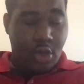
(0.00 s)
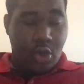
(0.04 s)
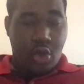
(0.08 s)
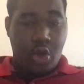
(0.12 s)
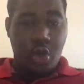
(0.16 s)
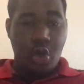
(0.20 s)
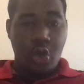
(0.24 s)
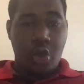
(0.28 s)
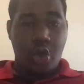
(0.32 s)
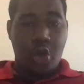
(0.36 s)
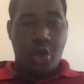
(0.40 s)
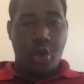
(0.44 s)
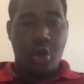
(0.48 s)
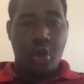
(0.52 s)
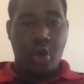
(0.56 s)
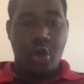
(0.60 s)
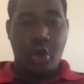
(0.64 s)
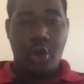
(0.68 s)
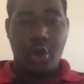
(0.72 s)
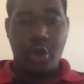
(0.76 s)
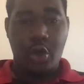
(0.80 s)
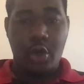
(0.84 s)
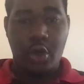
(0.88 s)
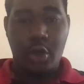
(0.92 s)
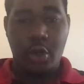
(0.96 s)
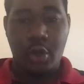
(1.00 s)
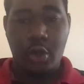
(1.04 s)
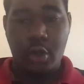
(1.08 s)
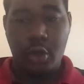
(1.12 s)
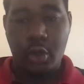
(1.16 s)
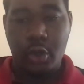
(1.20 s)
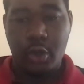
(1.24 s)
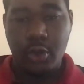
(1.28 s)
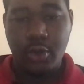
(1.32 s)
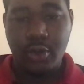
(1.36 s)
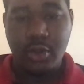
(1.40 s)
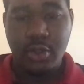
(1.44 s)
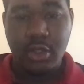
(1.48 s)
Whew.
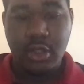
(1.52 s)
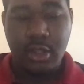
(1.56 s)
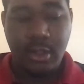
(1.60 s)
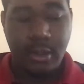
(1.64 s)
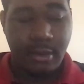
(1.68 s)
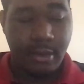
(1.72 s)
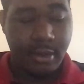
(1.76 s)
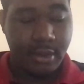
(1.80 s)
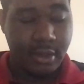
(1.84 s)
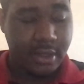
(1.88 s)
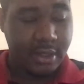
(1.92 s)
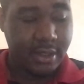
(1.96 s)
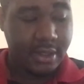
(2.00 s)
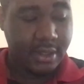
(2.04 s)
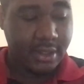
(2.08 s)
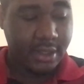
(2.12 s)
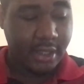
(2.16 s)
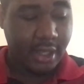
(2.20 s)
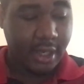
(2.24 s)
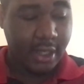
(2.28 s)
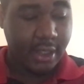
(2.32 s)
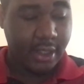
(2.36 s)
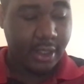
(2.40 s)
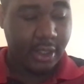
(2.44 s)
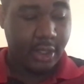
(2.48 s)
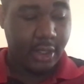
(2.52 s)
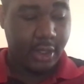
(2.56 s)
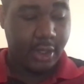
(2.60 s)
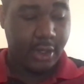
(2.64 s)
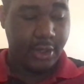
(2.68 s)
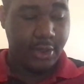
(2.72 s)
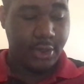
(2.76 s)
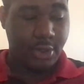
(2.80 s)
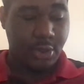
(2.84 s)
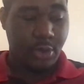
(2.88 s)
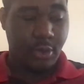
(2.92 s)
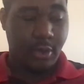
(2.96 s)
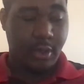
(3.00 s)
On to the side
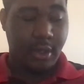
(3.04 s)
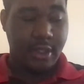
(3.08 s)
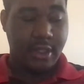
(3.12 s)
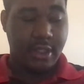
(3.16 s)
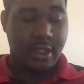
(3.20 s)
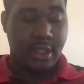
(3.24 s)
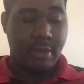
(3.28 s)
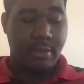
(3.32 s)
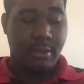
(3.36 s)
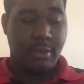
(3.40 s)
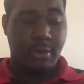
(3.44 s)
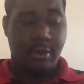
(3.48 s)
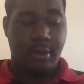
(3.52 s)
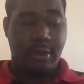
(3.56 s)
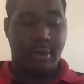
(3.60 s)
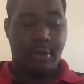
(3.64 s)
cast who I say were